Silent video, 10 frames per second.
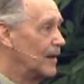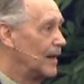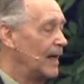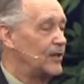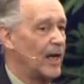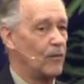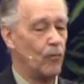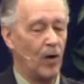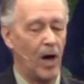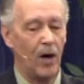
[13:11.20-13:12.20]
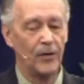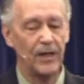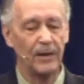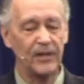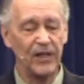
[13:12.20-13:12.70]
He said, Woe
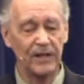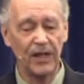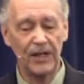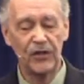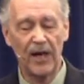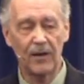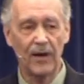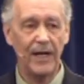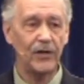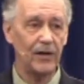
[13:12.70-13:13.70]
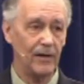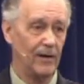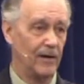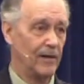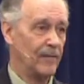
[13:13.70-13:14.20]
to, the, to this generation!
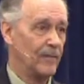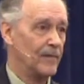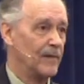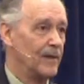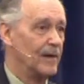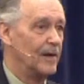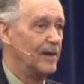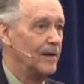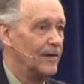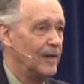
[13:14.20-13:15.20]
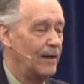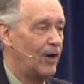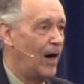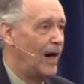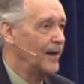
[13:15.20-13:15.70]
They've
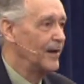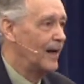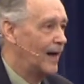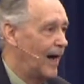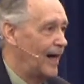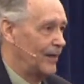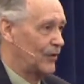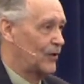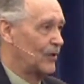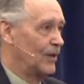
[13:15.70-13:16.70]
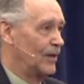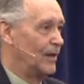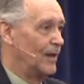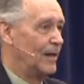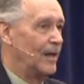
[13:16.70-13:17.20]
hardened their hearts.
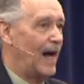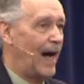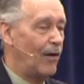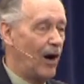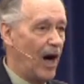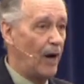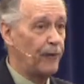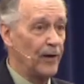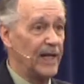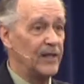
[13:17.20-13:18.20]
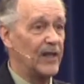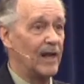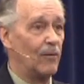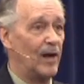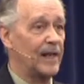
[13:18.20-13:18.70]
How often, he said
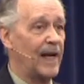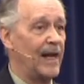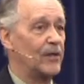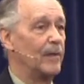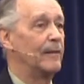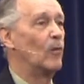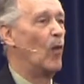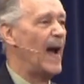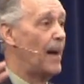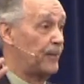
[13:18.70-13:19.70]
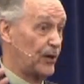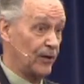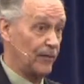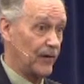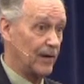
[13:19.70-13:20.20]
on one occasion, he wept,
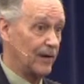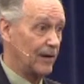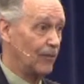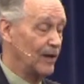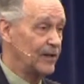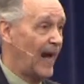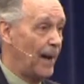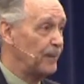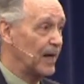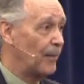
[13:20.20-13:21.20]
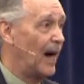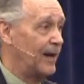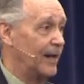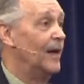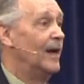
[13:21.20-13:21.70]
wasn't happy about
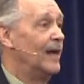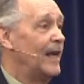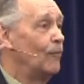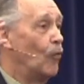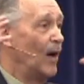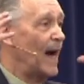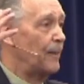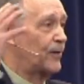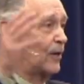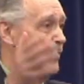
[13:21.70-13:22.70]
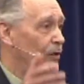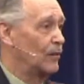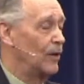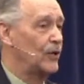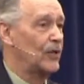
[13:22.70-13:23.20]
it. He wept over
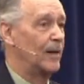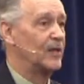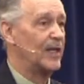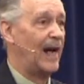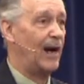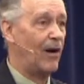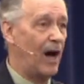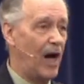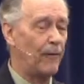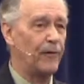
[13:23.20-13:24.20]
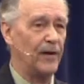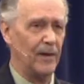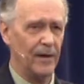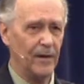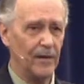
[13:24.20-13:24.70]
Jerusalem and said, How often
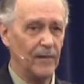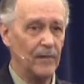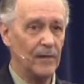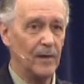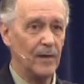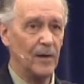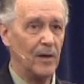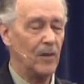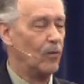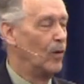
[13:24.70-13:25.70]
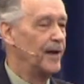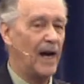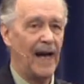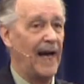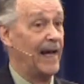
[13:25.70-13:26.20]
would
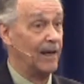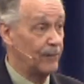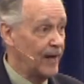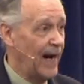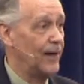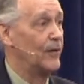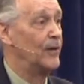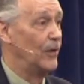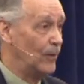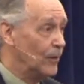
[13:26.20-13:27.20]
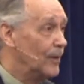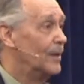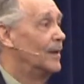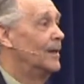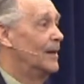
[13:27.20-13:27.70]
I have gathered you
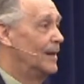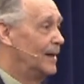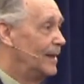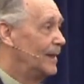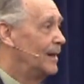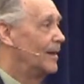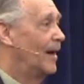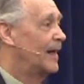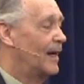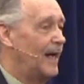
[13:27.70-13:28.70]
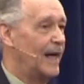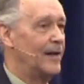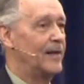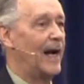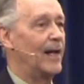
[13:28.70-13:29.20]
like a
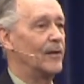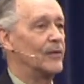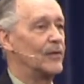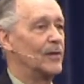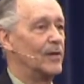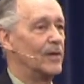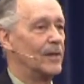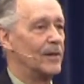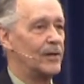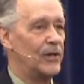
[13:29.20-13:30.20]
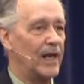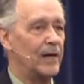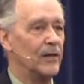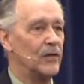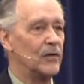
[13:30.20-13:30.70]
hen gathers her
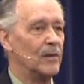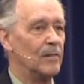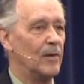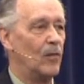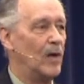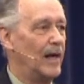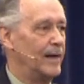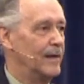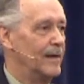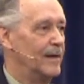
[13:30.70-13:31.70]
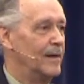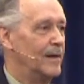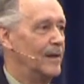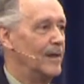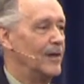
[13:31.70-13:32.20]
chickens, but what?
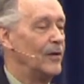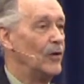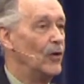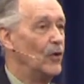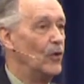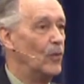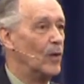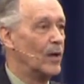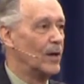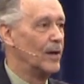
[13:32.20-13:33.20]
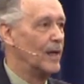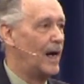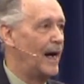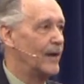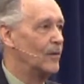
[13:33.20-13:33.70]
you were
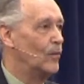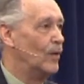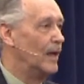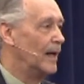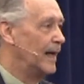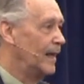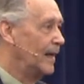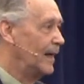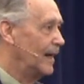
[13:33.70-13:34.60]
not willing.